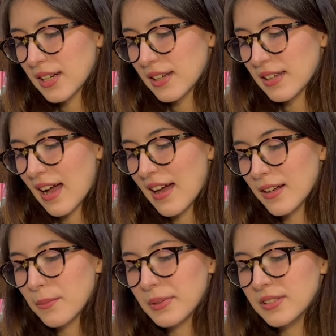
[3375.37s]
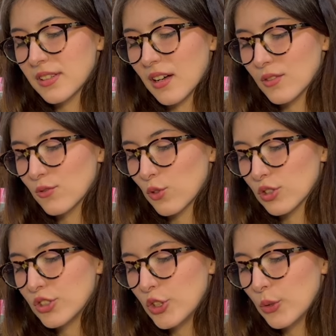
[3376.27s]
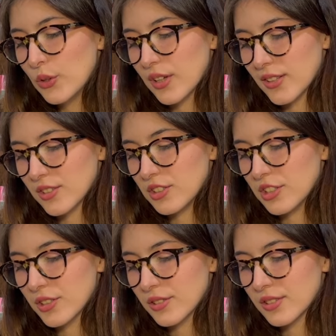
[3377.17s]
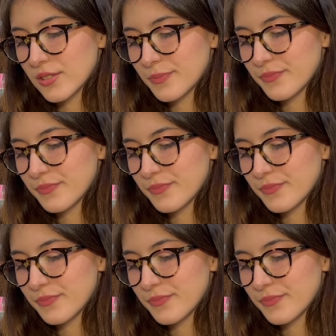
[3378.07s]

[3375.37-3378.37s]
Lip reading: it hadn't been done for 2,000 years.